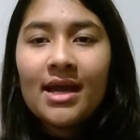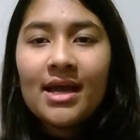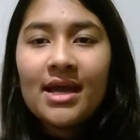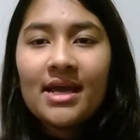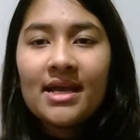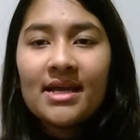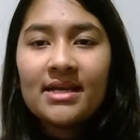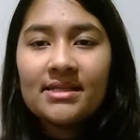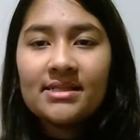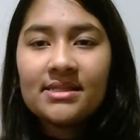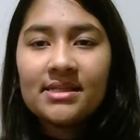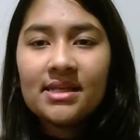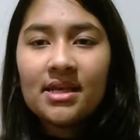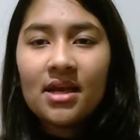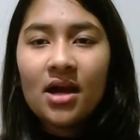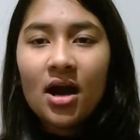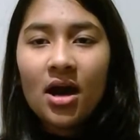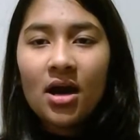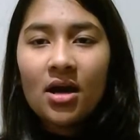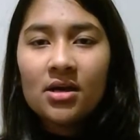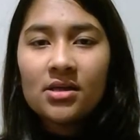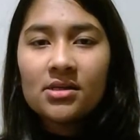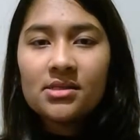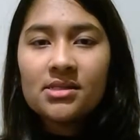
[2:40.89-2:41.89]

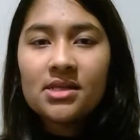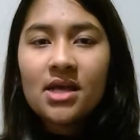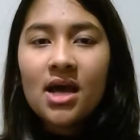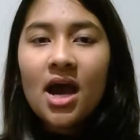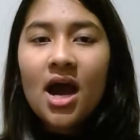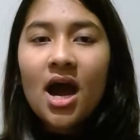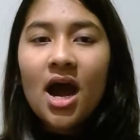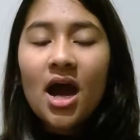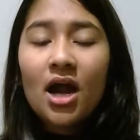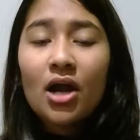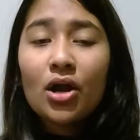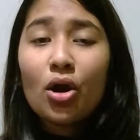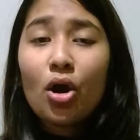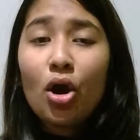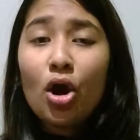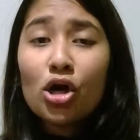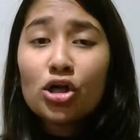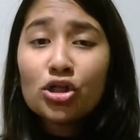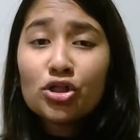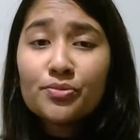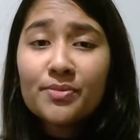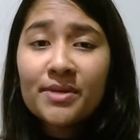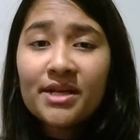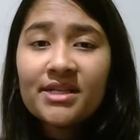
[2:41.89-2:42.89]
ACRs are
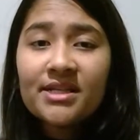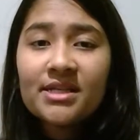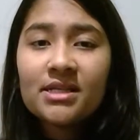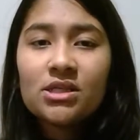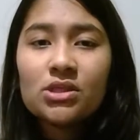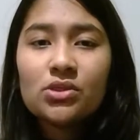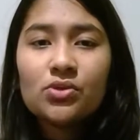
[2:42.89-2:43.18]
automatic